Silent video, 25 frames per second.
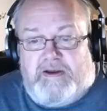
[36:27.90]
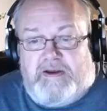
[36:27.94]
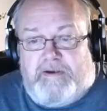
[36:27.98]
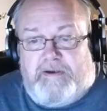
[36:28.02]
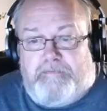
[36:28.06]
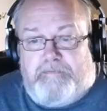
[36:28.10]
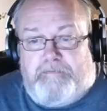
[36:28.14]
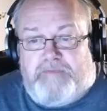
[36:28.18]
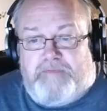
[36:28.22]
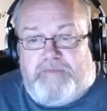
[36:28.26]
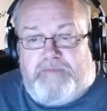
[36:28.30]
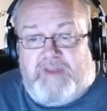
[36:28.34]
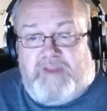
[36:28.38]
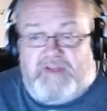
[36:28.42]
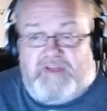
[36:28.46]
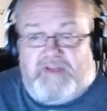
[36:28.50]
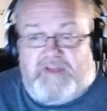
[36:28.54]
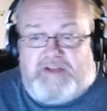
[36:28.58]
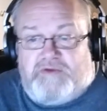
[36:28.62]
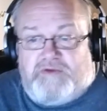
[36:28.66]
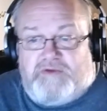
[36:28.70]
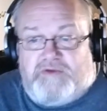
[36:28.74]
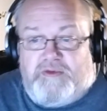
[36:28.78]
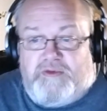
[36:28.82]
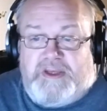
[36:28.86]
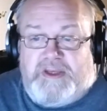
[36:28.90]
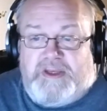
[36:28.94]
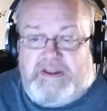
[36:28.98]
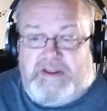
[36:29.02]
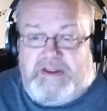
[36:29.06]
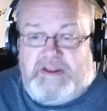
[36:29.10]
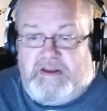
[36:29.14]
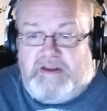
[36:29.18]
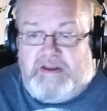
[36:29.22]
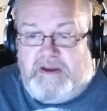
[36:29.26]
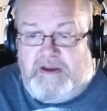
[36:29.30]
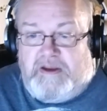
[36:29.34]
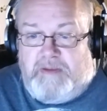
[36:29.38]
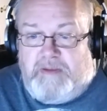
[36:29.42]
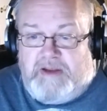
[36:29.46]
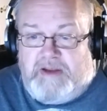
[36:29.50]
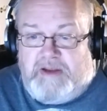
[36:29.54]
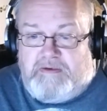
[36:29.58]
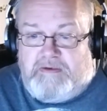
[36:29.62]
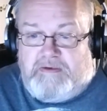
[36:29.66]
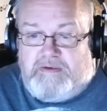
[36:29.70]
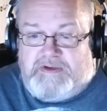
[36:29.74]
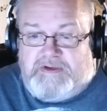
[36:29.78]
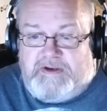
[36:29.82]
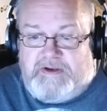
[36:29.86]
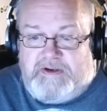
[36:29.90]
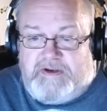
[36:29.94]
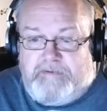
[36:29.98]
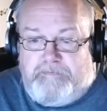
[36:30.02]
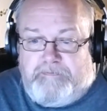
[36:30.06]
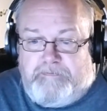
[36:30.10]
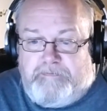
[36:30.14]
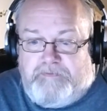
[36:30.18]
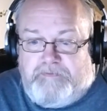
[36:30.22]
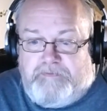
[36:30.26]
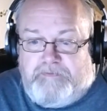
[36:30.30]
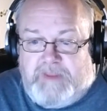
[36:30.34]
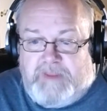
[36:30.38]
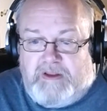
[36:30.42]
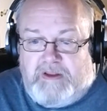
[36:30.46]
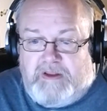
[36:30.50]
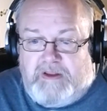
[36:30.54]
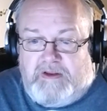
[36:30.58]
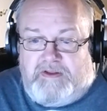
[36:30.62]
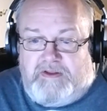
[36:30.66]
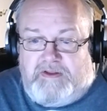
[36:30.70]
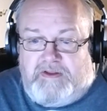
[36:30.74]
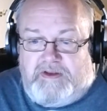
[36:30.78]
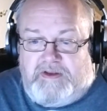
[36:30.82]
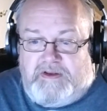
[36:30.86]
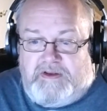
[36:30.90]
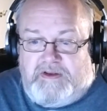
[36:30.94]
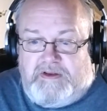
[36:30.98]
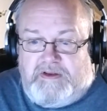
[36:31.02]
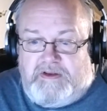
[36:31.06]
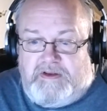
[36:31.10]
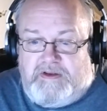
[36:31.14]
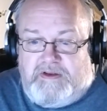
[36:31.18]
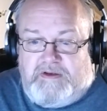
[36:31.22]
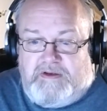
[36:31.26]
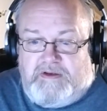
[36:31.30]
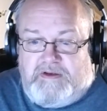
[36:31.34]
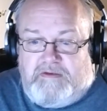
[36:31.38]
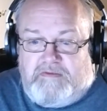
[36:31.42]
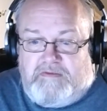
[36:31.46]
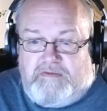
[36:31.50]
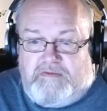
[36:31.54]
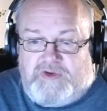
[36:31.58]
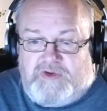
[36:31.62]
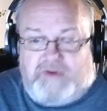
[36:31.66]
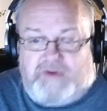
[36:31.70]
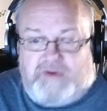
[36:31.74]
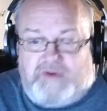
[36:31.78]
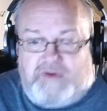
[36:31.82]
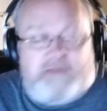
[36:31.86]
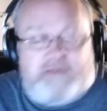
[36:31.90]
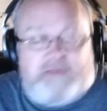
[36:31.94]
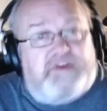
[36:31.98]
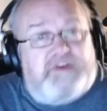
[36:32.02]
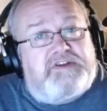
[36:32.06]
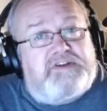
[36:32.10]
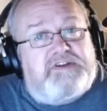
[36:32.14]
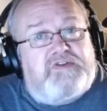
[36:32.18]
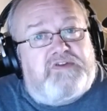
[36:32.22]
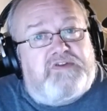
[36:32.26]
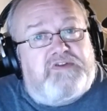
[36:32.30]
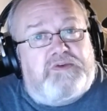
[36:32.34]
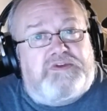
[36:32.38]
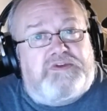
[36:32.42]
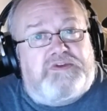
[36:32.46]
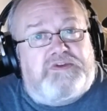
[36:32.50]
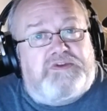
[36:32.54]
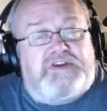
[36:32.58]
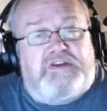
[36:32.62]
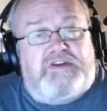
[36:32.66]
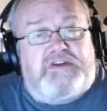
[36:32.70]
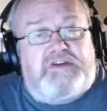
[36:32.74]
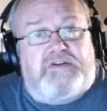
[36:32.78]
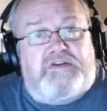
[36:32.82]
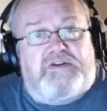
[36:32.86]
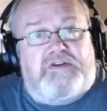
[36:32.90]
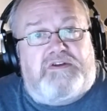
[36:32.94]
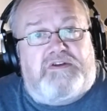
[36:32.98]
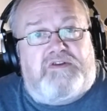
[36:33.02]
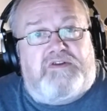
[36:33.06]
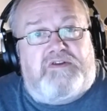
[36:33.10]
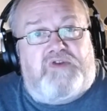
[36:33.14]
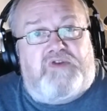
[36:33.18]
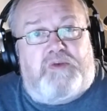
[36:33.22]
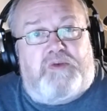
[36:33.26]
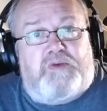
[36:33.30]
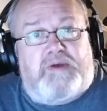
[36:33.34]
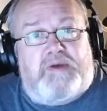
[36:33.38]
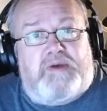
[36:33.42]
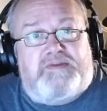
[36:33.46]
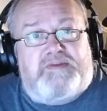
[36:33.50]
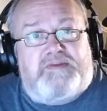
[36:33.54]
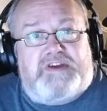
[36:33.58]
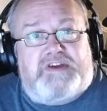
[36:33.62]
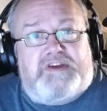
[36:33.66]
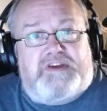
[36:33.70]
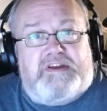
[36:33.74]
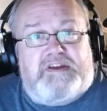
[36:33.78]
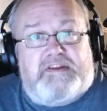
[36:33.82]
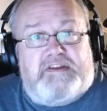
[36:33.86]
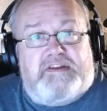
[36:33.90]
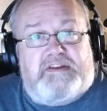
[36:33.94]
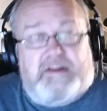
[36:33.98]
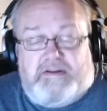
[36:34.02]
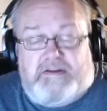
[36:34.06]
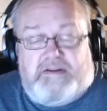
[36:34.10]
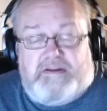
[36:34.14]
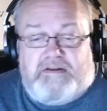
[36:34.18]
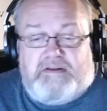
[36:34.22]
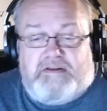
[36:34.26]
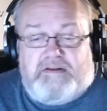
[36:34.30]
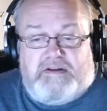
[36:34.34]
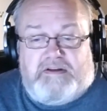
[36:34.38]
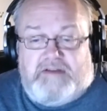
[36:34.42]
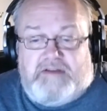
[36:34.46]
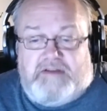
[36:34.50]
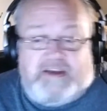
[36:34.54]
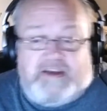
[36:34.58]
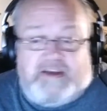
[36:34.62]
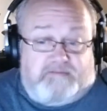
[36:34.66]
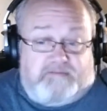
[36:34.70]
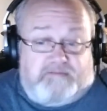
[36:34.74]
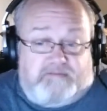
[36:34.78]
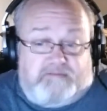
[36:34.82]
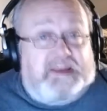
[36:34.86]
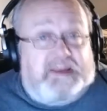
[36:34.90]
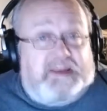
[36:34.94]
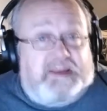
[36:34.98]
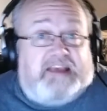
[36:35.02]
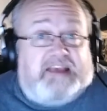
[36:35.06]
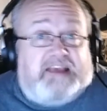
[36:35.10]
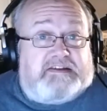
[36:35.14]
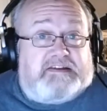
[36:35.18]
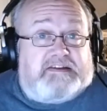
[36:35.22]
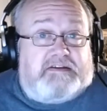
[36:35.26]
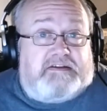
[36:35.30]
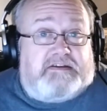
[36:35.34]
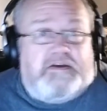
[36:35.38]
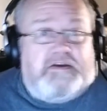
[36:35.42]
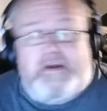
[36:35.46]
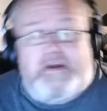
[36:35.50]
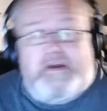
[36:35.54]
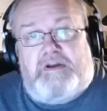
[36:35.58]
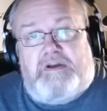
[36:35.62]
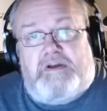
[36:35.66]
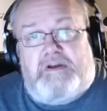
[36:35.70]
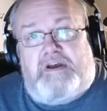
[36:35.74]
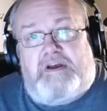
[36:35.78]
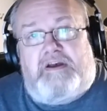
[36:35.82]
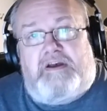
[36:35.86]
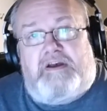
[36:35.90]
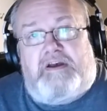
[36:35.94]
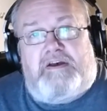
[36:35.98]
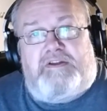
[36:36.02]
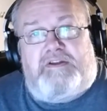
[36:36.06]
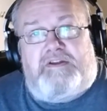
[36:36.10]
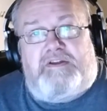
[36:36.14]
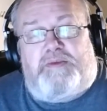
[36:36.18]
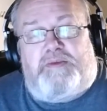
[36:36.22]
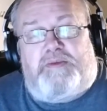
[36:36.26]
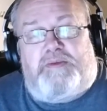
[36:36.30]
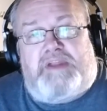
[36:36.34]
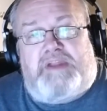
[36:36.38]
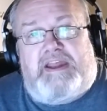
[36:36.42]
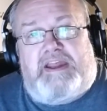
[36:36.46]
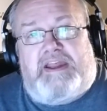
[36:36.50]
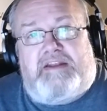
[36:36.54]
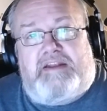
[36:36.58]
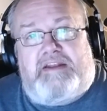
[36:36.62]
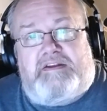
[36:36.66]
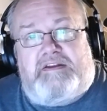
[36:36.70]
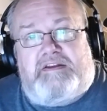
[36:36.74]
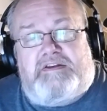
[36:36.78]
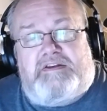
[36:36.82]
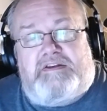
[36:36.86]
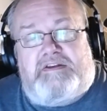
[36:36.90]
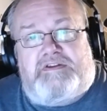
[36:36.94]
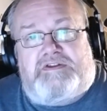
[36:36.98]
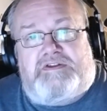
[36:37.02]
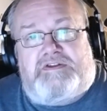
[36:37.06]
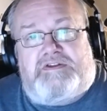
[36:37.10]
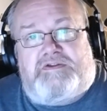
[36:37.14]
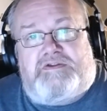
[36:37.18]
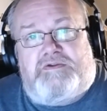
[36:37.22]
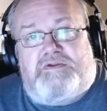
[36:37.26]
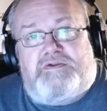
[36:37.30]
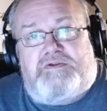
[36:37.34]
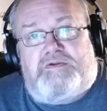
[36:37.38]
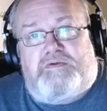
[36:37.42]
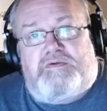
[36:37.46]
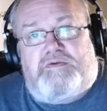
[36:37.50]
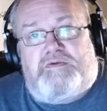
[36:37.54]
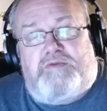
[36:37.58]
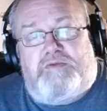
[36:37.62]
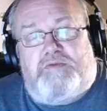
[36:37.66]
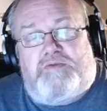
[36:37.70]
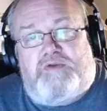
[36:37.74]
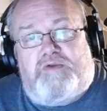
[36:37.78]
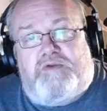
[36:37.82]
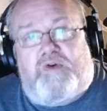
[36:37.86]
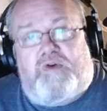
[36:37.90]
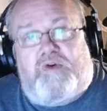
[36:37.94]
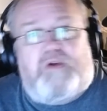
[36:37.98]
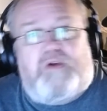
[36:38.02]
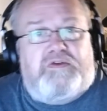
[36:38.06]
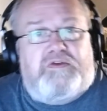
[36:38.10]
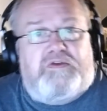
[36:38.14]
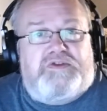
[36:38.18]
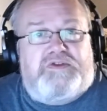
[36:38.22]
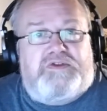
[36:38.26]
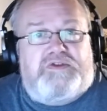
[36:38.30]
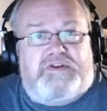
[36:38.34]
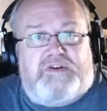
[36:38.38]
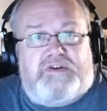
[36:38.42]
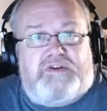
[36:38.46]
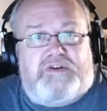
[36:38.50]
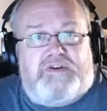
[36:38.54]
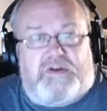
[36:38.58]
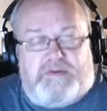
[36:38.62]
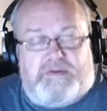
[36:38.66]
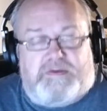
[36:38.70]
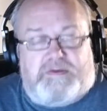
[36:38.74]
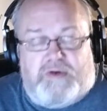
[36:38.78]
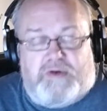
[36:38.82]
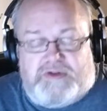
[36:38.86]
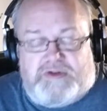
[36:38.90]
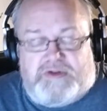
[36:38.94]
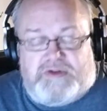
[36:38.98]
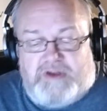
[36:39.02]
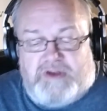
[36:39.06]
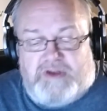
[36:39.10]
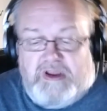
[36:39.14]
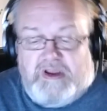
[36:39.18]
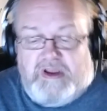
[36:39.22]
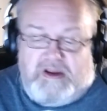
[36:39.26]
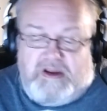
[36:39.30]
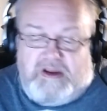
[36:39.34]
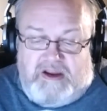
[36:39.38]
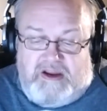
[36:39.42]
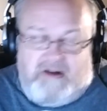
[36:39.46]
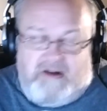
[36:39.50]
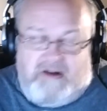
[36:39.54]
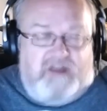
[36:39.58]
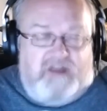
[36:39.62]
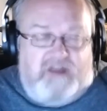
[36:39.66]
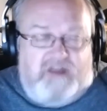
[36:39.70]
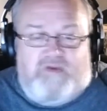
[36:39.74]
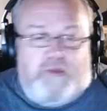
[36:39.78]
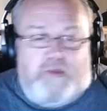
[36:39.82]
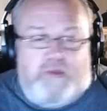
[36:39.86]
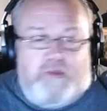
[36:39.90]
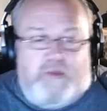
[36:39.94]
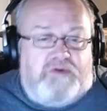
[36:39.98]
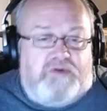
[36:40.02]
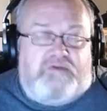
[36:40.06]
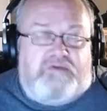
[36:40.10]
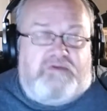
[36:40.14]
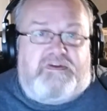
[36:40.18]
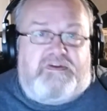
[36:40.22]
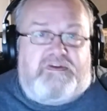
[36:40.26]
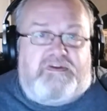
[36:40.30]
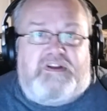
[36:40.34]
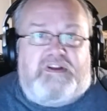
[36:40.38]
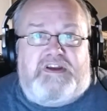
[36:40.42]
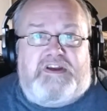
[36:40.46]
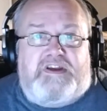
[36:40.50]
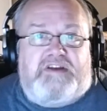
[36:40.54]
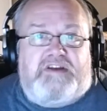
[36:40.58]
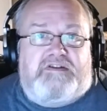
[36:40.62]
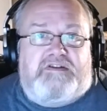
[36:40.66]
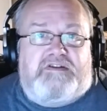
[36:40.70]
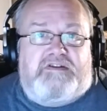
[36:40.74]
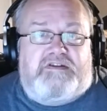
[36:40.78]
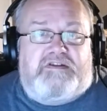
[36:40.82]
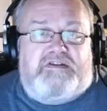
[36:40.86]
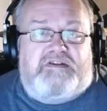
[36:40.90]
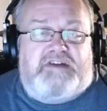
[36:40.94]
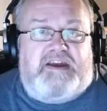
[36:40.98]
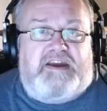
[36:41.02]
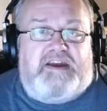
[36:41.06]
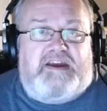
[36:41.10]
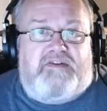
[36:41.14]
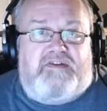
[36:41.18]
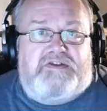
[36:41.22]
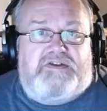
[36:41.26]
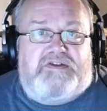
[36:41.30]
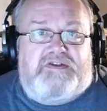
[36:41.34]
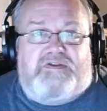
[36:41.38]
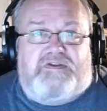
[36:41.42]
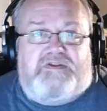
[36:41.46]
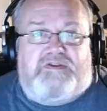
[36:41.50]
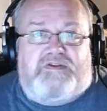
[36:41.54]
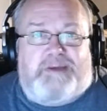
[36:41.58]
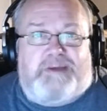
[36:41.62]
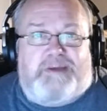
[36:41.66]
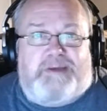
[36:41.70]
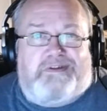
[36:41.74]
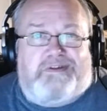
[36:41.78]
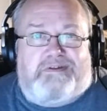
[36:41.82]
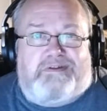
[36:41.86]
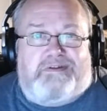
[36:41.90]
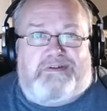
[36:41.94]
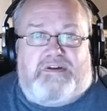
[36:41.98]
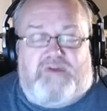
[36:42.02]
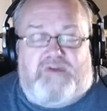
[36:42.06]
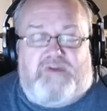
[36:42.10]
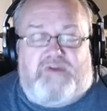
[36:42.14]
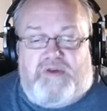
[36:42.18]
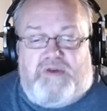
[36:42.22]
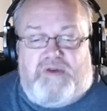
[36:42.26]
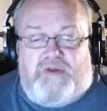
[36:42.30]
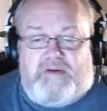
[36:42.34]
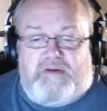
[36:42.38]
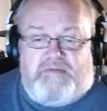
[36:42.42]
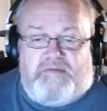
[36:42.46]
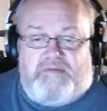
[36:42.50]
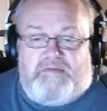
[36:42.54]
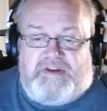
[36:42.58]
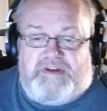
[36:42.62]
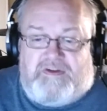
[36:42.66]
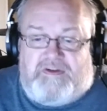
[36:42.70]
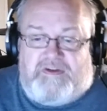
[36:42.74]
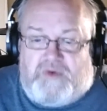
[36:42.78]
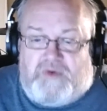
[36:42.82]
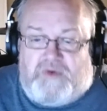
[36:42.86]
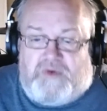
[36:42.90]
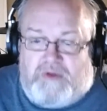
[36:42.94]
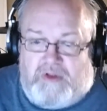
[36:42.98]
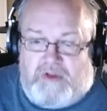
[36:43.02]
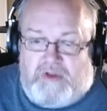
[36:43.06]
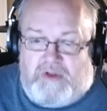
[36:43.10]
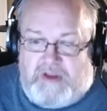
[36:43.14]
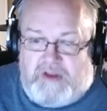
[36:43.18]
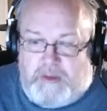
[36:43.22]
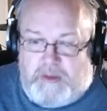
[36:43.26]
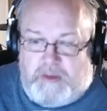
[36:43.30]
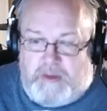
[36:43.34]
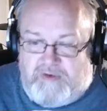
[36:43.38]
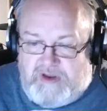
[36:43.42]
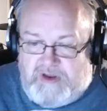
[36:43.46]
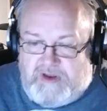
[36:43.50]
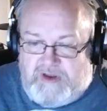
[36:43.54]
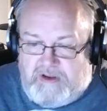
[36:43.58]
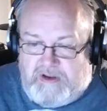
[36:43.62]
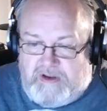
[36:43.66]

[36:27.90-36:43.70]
If that's what you mean about the choice of materials seen on the Corona website, then yes, the plan is to move all those into Cosmos and remove the need to have a sort of separate Corona material library.